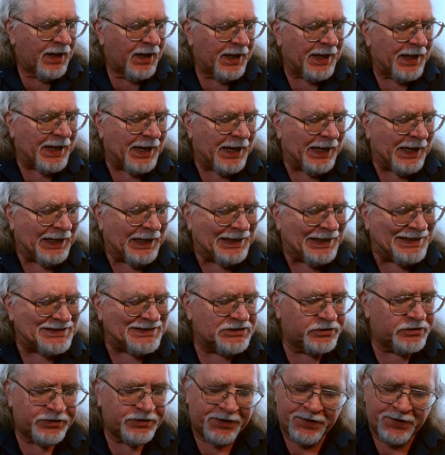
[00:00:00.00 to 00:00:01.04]

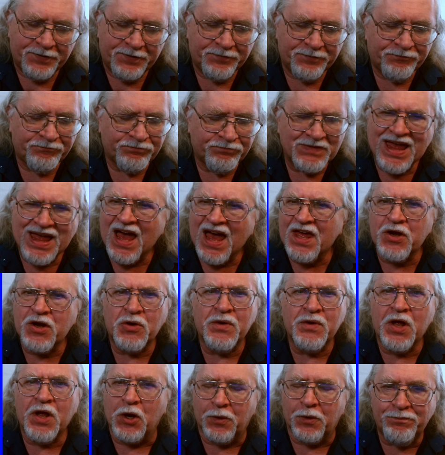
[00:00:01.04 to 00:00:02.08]
I don't
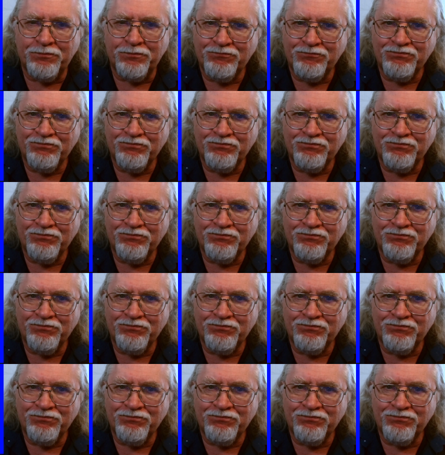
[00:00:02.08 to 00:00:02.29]
know.